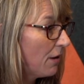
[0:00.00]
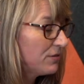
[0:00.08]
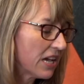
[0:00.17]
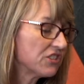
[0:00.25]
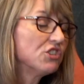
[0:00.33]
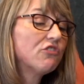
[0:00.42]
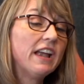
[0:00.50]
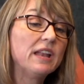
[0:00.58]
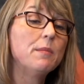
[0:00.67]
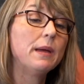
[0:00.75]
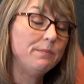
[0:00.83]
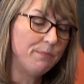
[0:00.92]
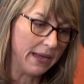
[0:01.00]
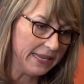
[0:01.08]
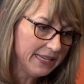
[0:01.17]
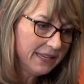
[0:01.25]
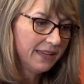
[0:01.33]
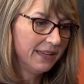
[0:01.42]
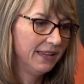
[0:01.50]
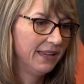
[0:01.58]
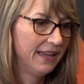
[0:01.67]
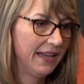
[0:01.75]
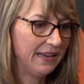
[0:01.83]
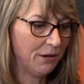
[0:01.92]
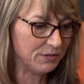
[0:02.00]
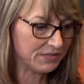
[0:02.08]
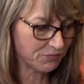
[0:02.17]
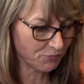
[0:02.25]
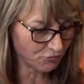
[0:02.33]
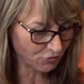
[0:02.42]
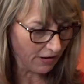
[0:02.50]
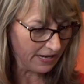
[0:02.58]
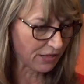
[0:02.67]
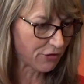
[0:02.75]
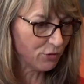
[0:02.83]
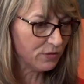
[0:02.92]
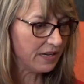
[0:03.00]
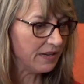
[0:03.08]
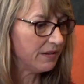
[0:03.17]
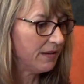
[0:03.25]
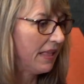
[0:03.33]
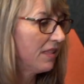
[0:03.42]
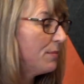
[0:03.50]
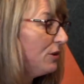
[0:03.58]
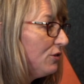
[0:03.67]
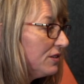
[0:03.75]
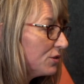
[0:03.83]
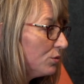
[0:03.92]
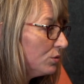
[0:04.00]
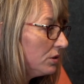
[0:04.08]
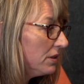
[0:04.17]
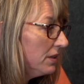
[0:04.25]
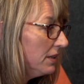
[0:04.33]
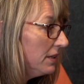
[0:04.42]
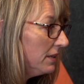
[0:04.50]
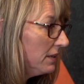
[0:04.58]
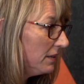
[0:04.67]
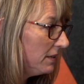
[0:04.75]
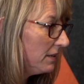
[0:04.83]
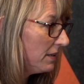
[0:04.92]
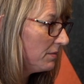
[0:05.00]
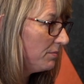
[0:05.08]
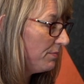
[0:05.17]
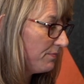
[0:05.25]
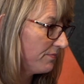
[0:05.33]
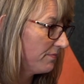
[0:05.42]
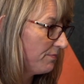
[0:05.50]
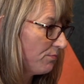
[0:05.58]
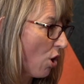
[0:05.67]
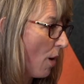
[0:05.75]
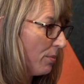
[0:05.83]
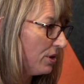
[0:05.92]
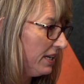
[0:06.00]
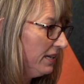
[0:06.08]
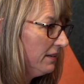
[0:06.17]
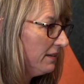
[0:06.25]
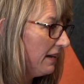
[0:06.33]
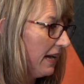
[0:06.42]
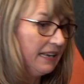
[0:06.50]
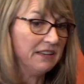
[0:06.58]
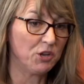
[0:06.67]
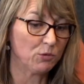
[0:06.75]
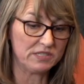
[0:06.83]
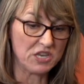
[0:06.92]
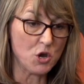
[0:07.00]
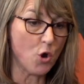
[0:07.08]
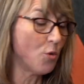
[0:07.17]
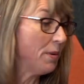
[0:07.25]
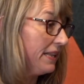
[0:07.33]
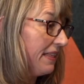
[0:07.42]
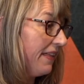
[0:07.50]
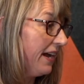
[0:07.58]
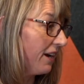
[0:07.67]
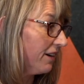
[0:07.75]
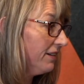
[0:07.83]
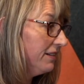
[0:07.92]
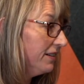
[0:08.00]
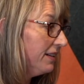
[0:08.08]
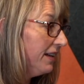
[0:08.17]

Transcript: I was actually riding my bike and I was riding through a elementary school property and there was nobody there.